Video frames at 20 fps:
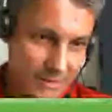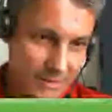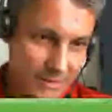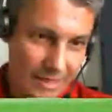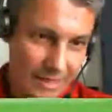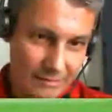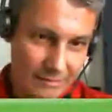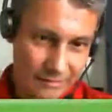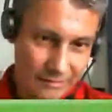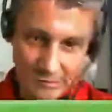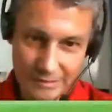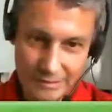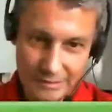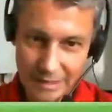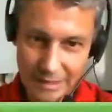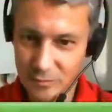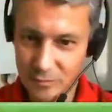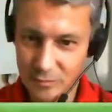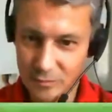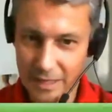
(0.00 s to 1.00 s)
to my face
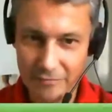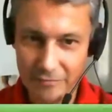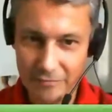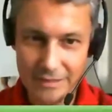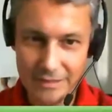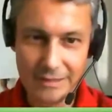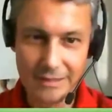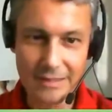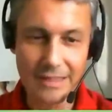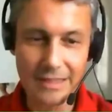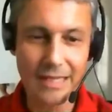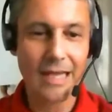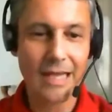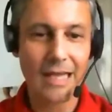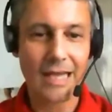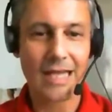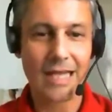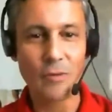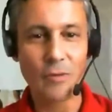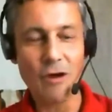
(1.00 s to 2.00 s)
here and
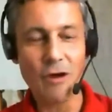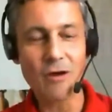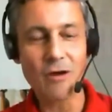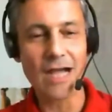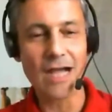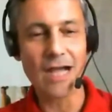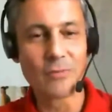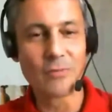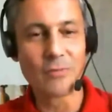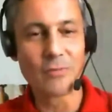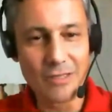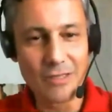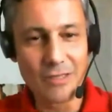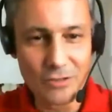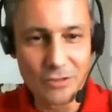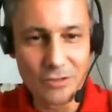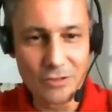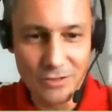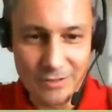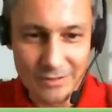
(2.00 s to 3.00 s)
welcome
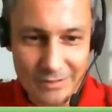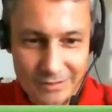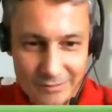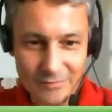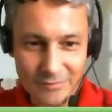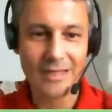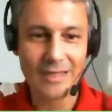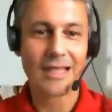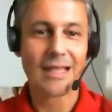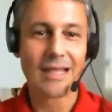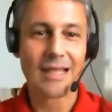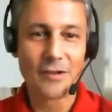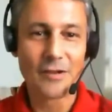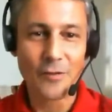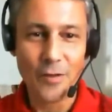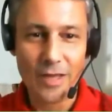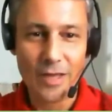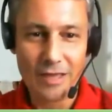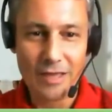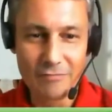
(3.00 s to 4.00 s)
you,
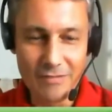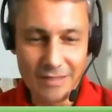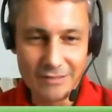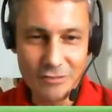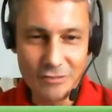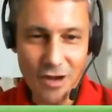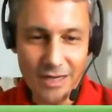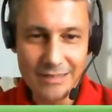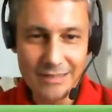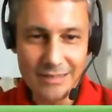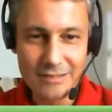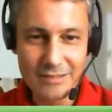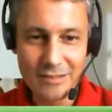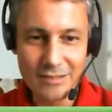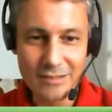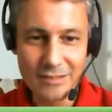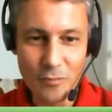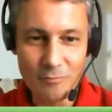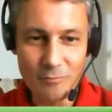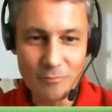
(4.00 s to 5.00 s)
Ivan Rock. It's
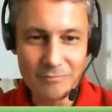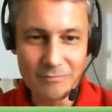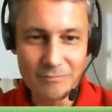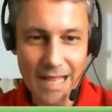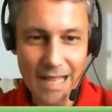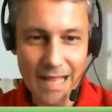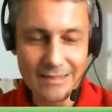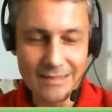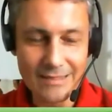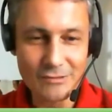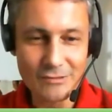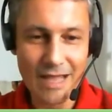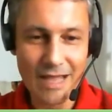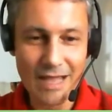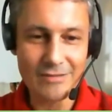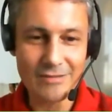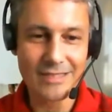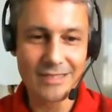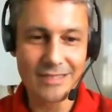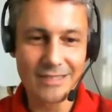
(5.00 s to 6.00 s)
so nice to
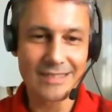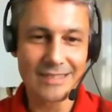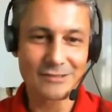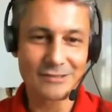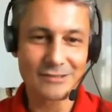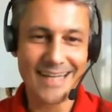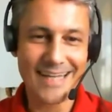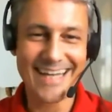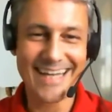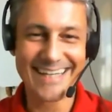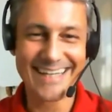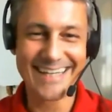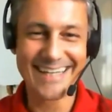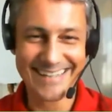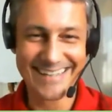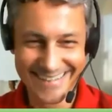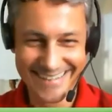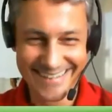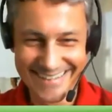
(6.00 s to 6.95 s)
have you here today.